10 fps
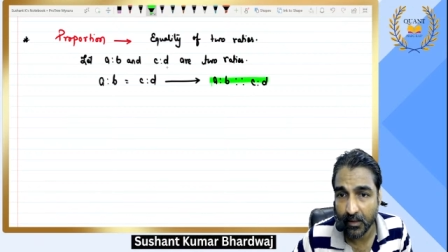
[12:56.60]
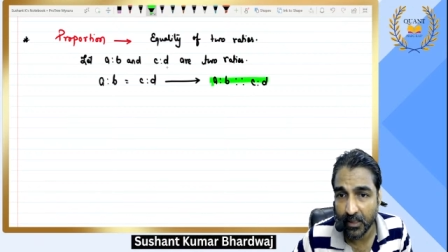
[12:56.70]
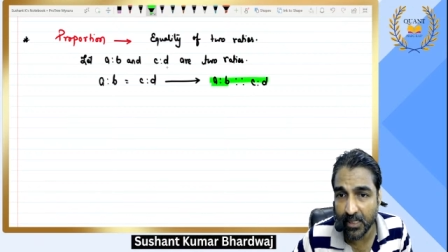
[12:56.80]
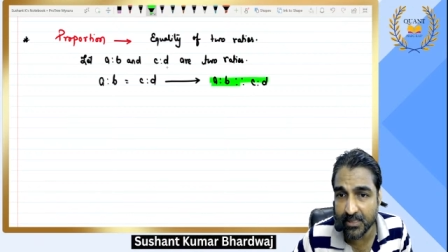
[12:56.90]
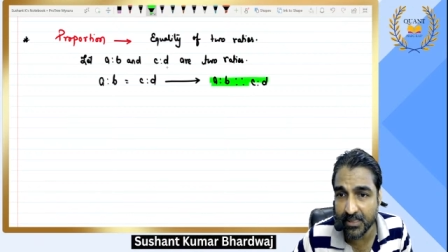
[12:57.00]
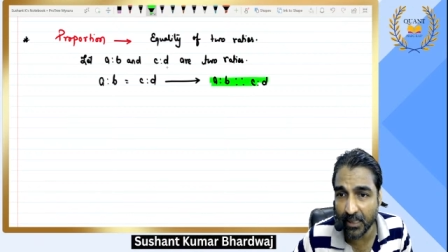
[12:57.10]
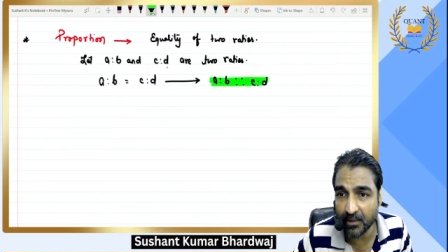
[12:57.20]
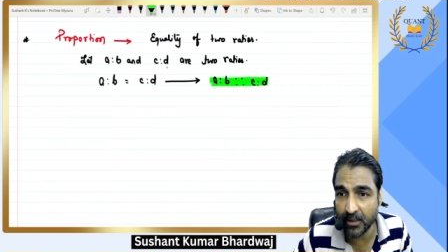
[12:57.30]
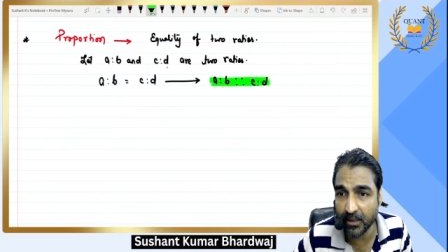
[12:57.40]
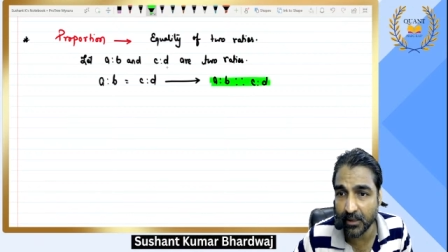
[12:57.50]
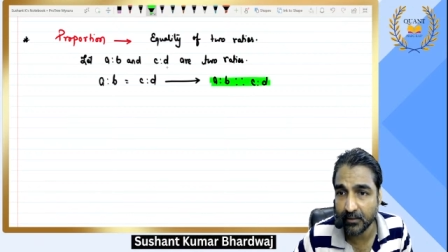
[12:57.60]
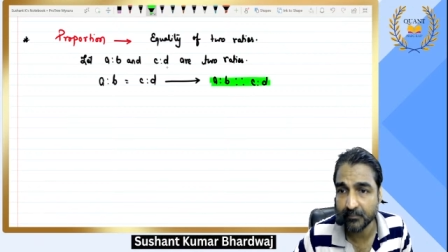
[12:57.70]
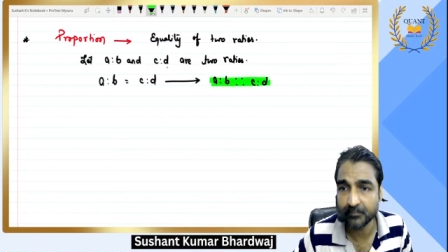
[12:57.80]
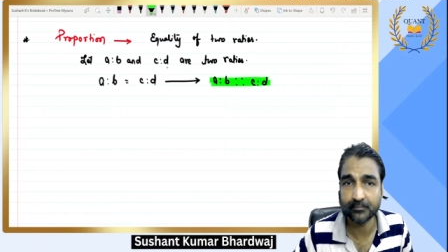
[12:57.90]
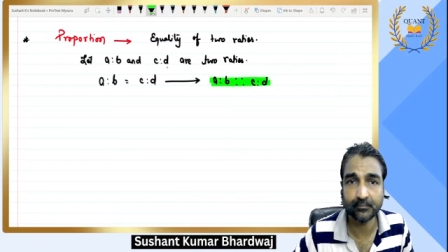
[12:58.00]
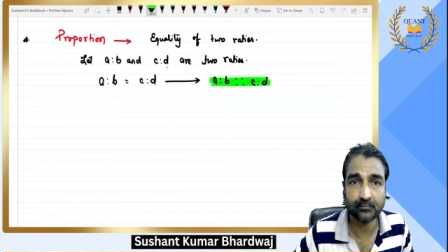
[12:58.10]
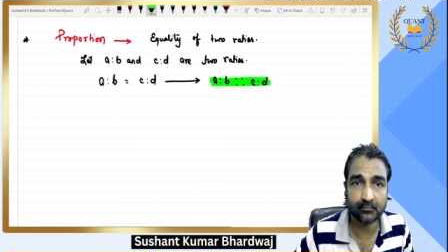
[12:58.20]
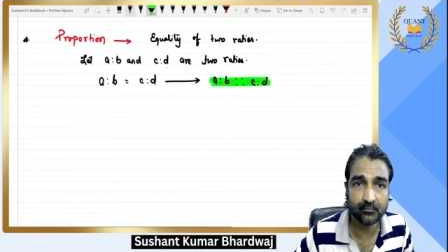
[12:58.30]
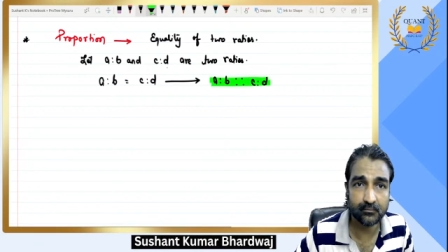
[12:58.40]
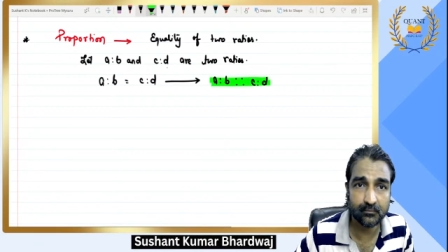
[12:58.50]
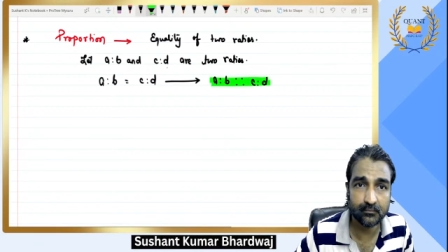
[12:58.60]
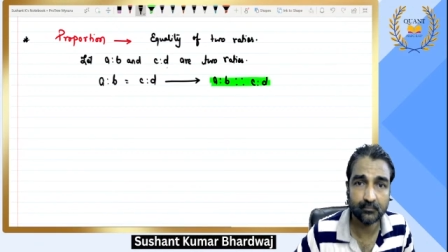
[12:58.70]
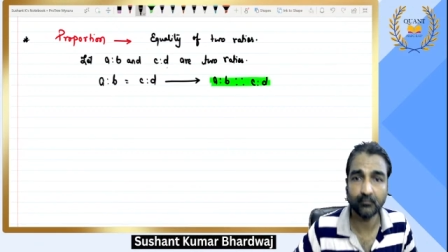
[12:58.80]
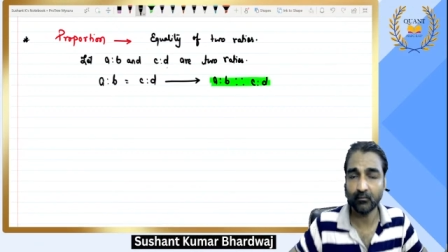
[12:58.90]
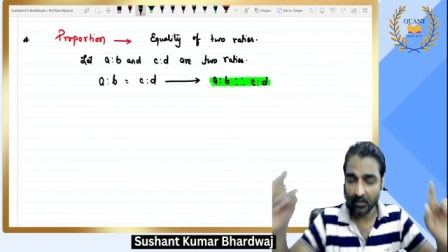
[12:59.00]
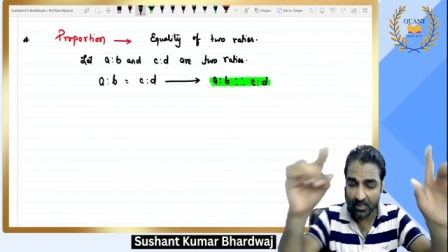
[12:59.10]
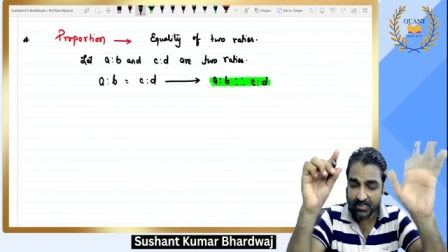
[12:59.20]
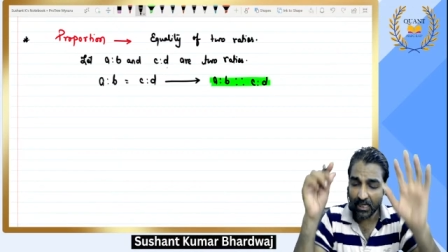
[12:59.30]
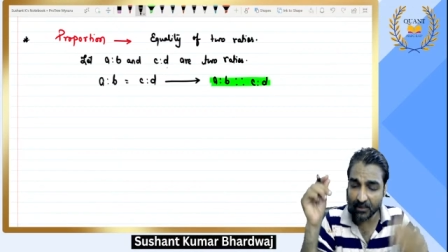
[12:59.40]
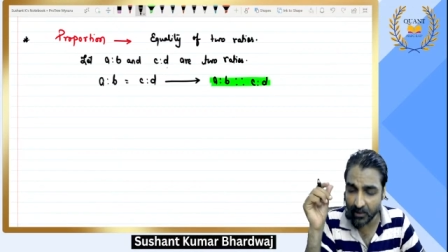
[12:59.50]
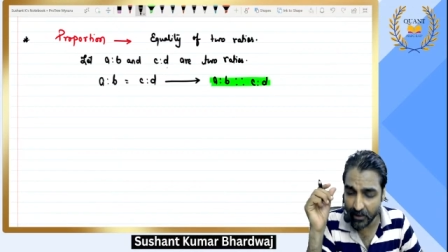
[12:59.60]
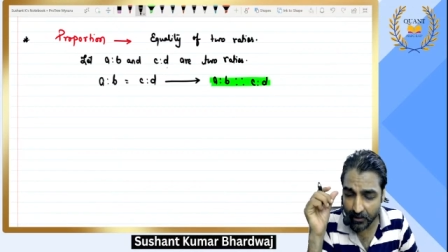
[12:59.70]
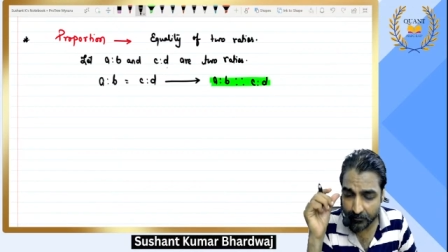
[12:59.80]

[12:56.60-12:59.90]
Is that clear? Is that clear?